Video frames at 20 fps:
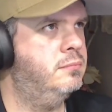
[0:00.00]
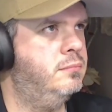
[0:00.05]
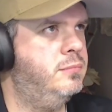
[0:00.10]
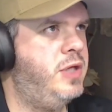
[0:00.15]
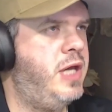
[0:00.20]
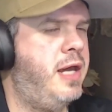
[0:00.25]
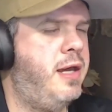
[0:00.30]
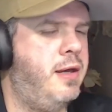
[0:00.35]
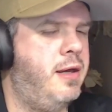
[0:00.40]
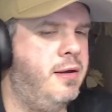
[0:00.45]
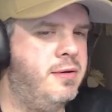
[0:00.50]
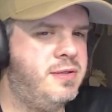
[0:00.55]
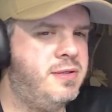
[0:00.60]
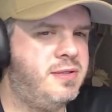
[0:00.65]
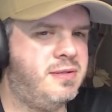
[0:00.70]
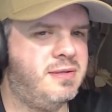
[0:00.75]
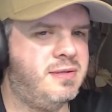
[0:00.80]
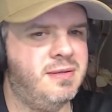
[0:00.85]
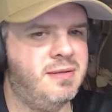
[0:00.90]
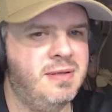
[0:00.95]
Yeah,
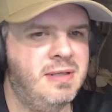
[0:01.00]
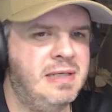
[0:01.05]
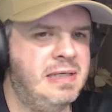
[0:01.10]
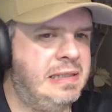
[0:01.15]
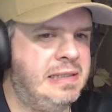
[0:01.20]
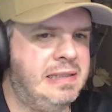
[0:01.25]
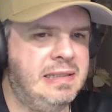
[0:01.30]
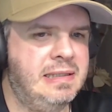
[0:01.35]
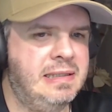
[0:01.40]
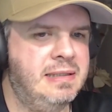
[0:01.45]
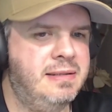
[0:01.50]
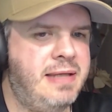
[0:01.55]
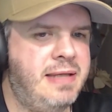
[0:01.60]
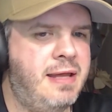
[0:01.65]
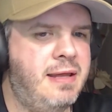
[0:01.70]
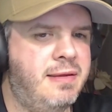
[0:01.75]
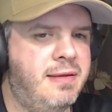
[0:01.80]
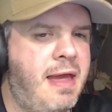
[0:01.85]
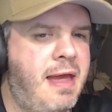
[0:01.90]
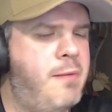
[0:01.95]

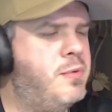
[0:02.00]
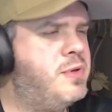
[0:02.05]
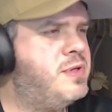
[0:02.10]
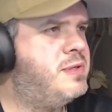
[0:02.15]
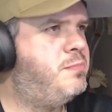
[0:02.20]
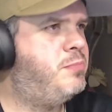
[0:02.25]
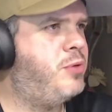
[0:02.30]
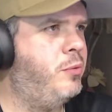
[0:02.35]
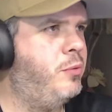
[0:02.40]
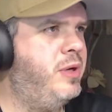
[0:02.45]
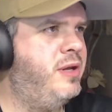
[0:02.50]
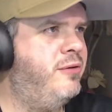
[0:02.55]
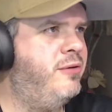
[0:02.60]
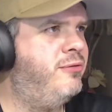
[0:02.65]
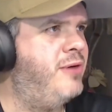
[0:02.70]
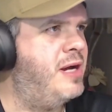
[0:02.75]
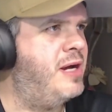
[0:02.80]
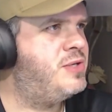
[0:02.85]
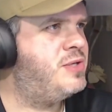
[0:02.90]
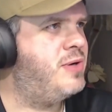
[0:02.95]
that was probably the
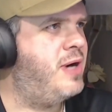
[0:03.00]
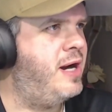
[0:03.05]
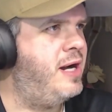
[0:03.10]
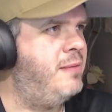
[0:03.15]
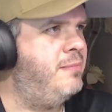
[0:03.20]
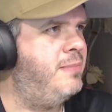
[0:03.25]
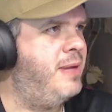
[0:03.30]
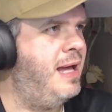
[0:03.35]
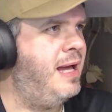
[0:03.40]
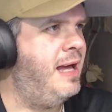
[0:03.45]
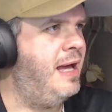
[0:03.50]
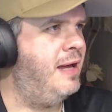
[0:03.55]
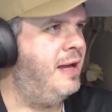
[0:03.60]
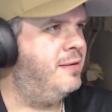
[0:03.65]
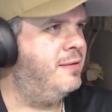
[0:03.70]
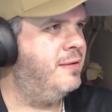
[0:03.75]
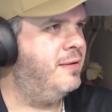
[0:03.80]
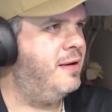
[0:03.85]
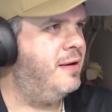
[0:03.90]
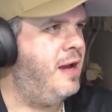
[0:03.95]
frustrating part
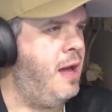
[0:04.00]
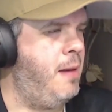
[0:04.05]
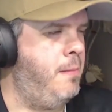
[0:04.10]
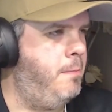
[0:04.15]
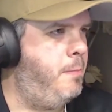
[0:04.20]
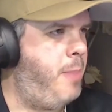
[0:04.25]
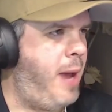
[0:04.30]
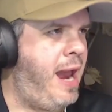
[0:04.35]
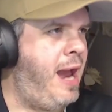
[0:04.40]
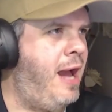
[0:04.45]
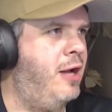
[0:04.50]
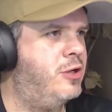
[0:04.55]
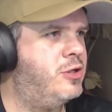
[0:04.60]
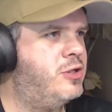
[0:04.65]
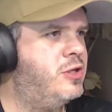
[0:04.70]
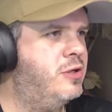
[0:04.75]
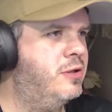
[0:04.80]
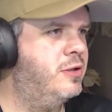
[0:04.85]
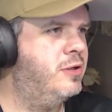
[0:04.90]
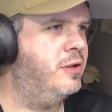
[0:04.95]

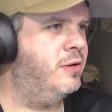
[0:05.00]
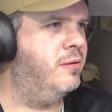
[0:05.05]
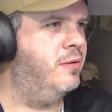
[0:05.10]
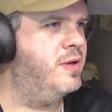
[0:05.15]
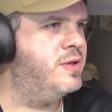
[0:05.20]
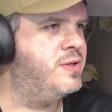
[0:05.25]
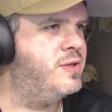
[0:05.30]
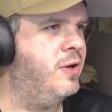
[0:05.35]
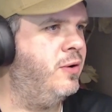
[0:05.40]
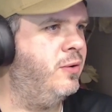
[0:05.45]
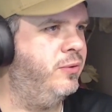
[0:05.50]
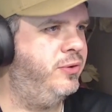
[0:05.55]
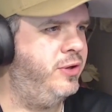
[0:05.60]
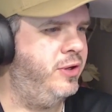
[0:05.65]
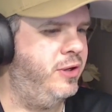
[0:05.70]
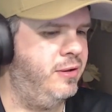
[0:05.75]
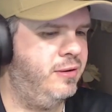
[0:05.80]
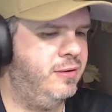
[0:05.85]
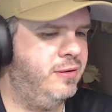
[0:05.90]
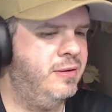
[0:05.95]
about the result,
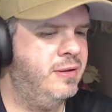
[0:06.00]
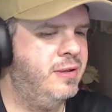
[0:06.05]
that